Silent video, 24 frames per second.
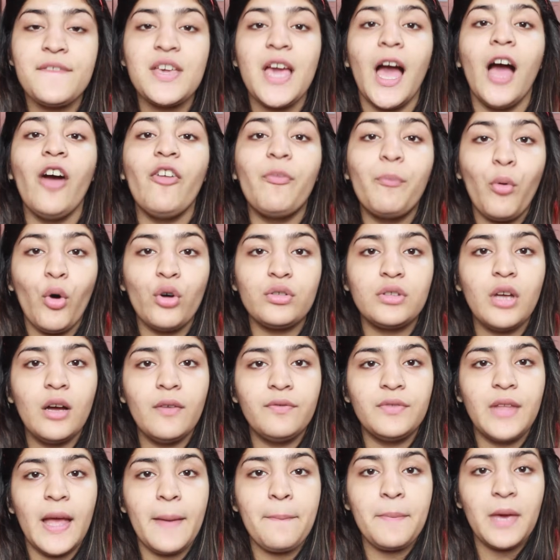We have both
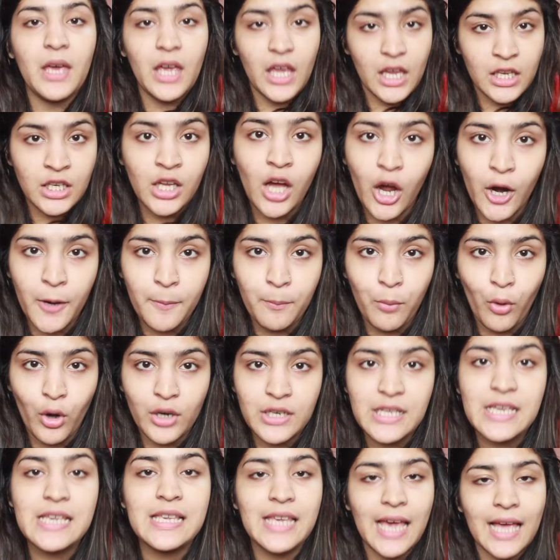of them in our
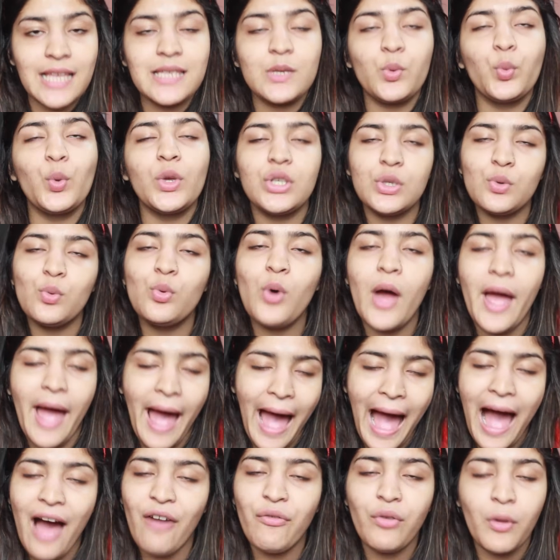body. Yes, we do
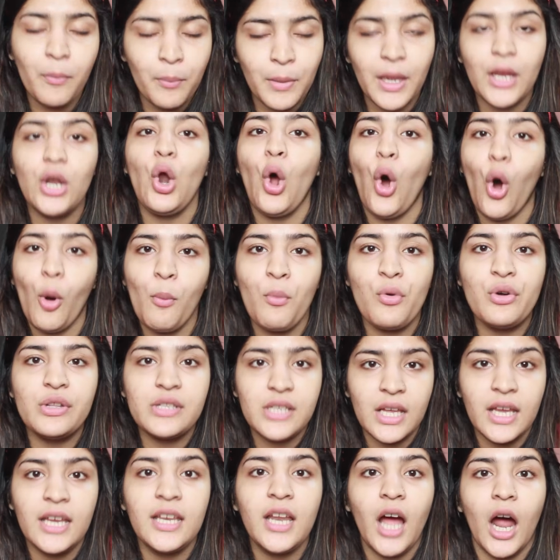have male
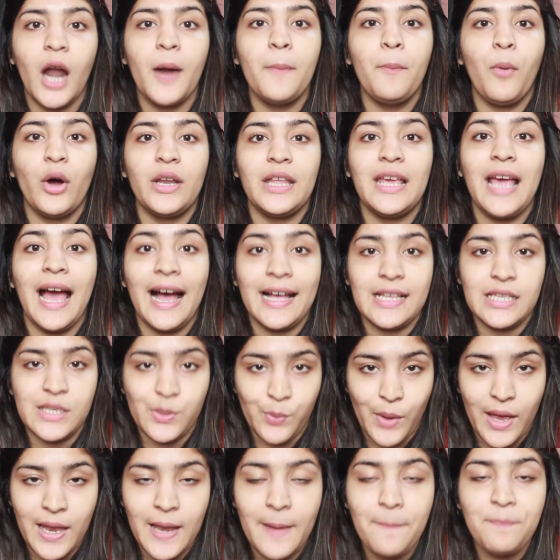hormones in our body as
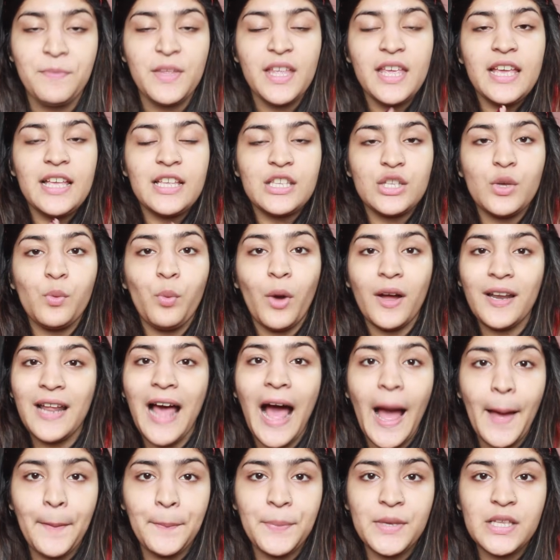well. So what
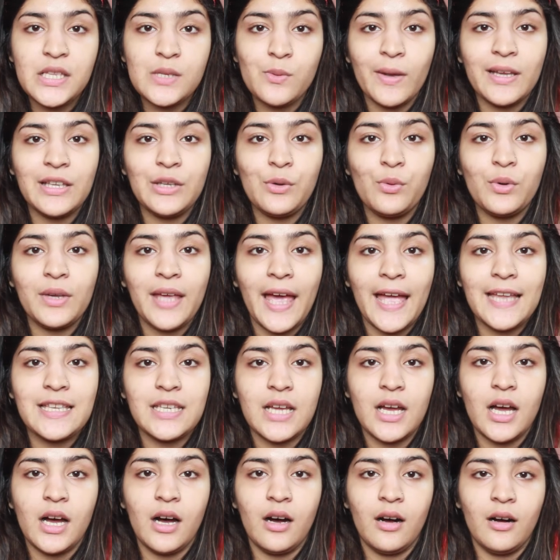happens when you
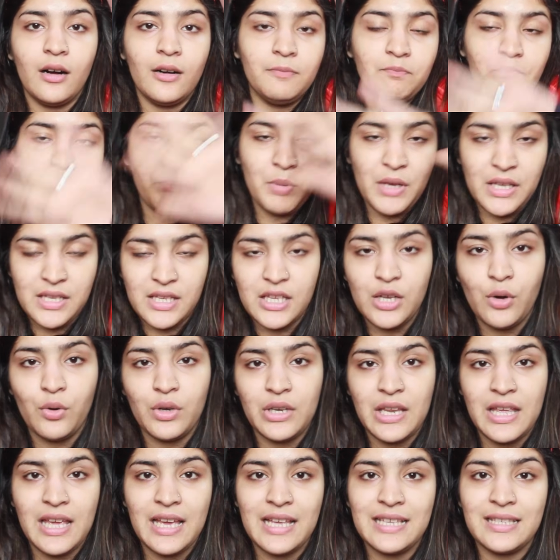get a
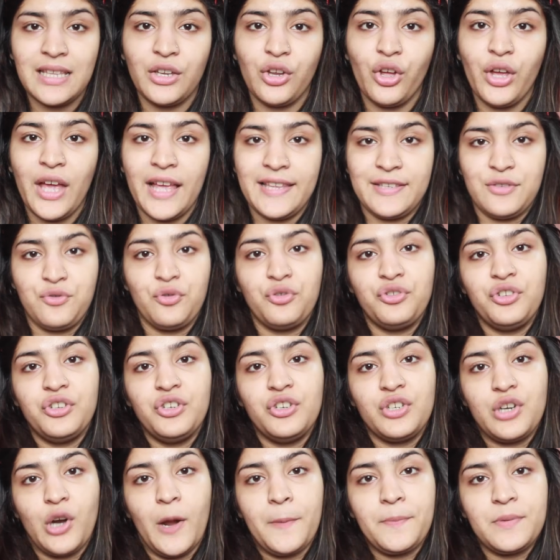PCOD is that your
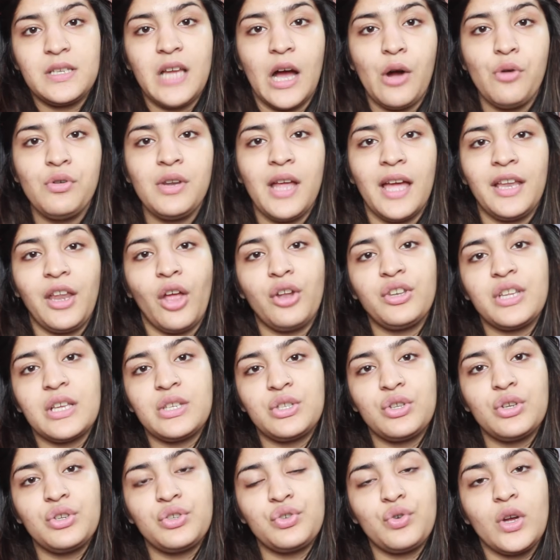estrogen drops down and your
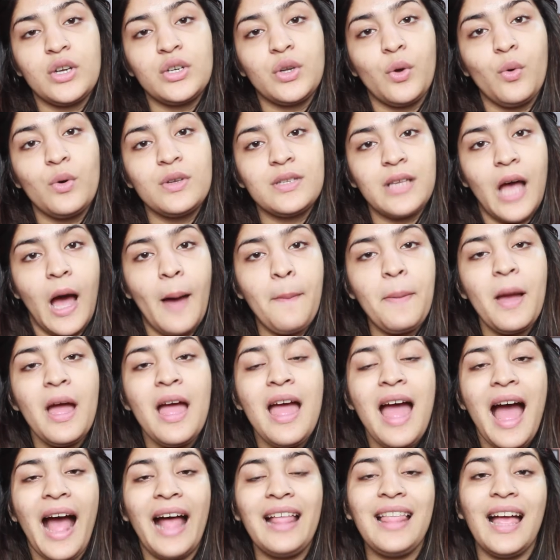testosterone goes up,
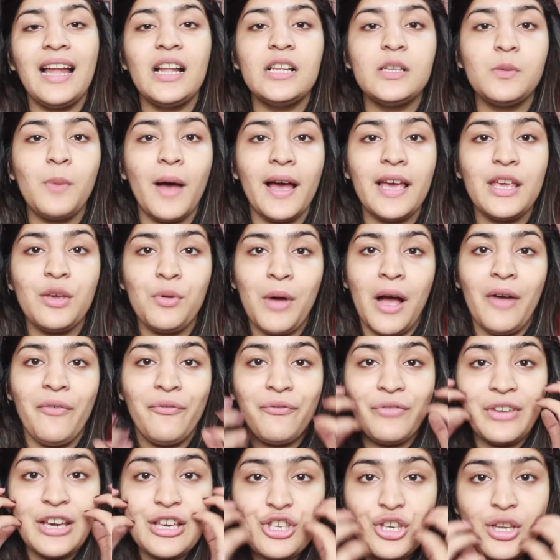and that is why you
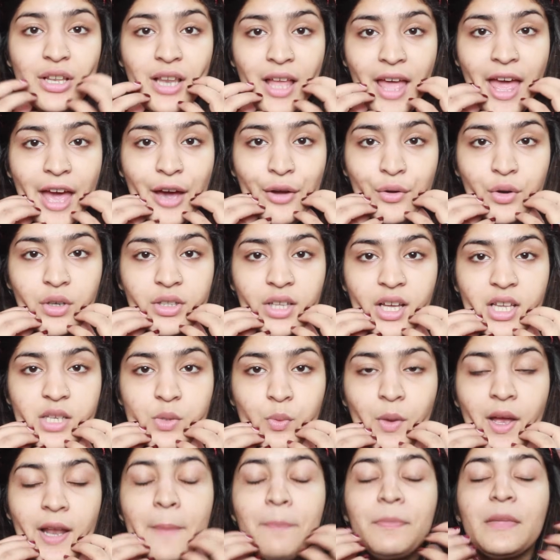have facial hair growth as
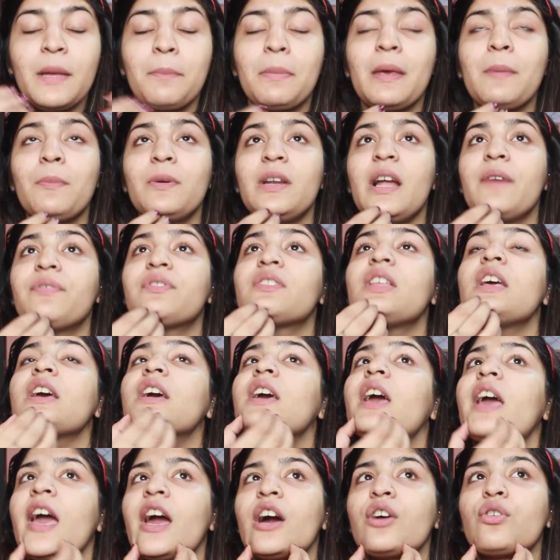well. People have
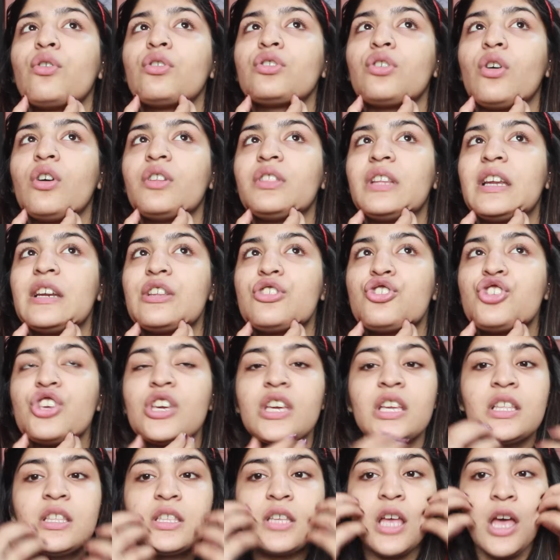thick hair growth on their
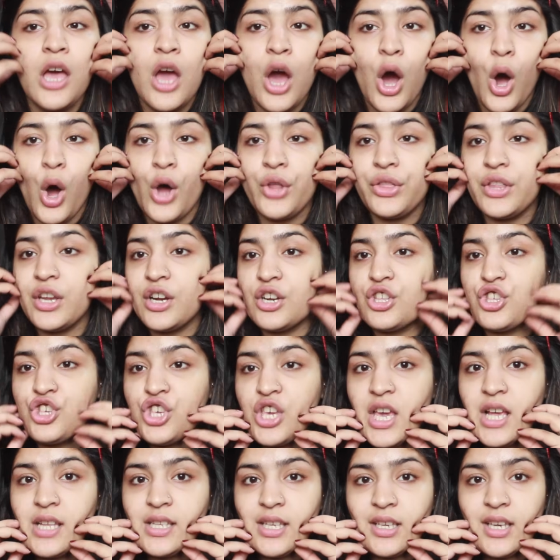chins, on their
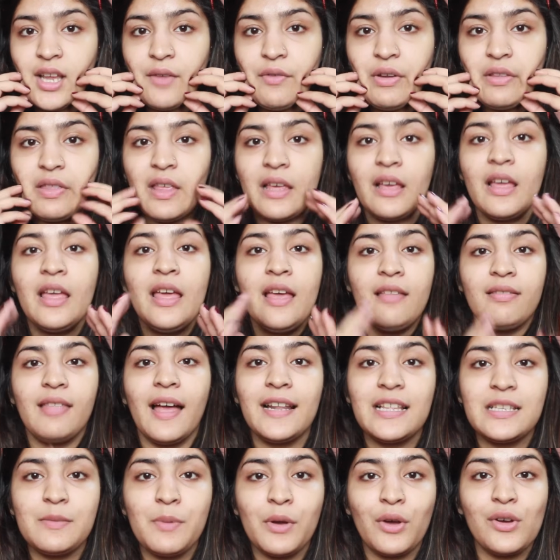cheeks and everything.
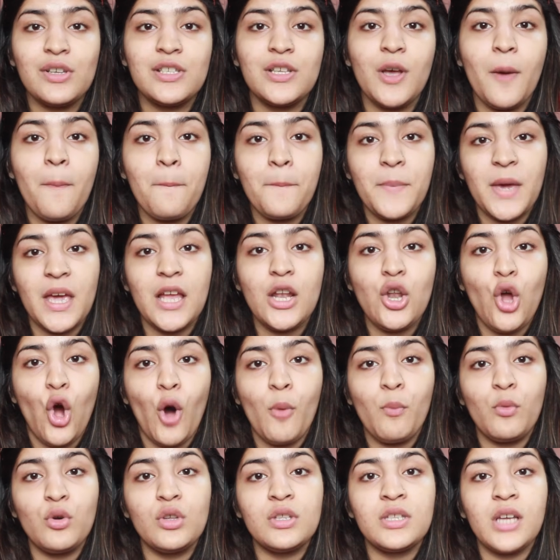That is because your male
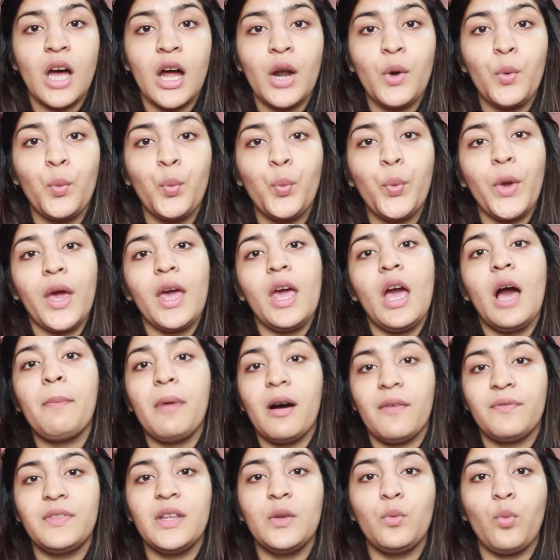hormones are way
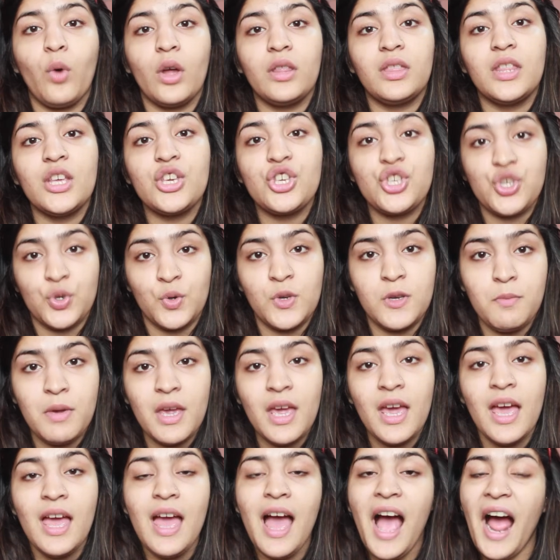above than what they should
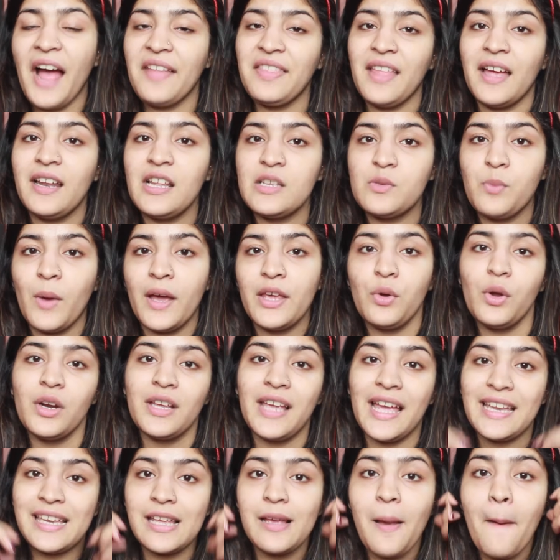be, and that is why
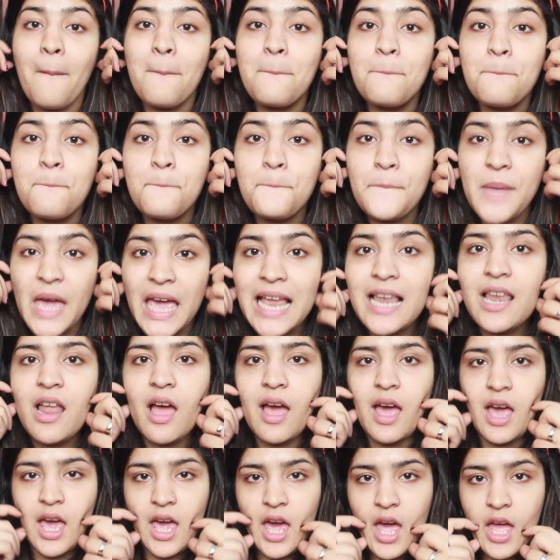you're getting
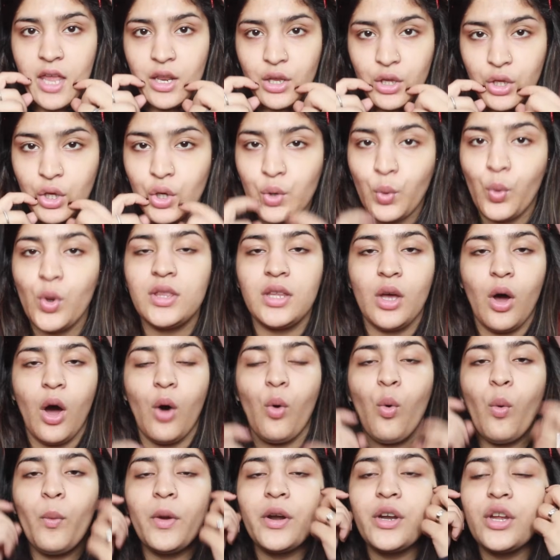male hair growth
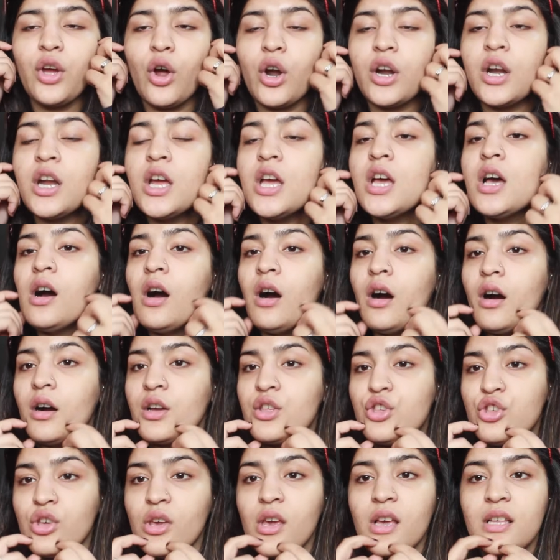over your
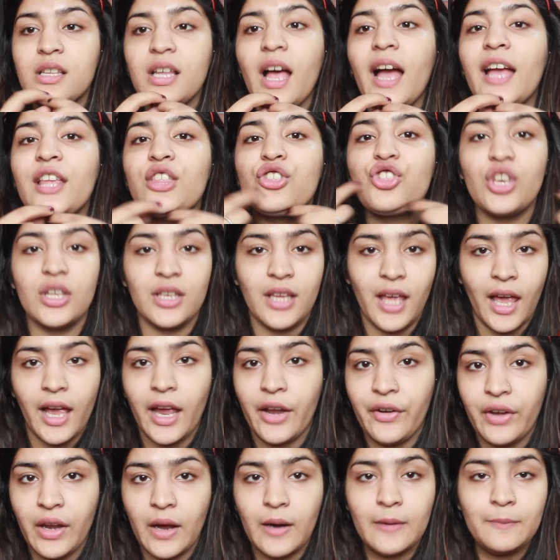cheeks and chin
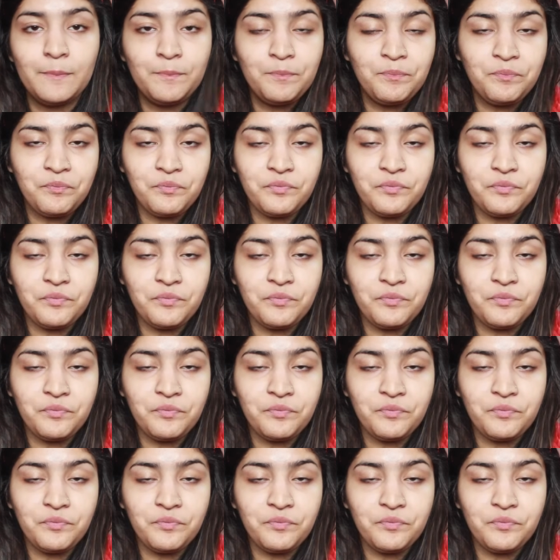area.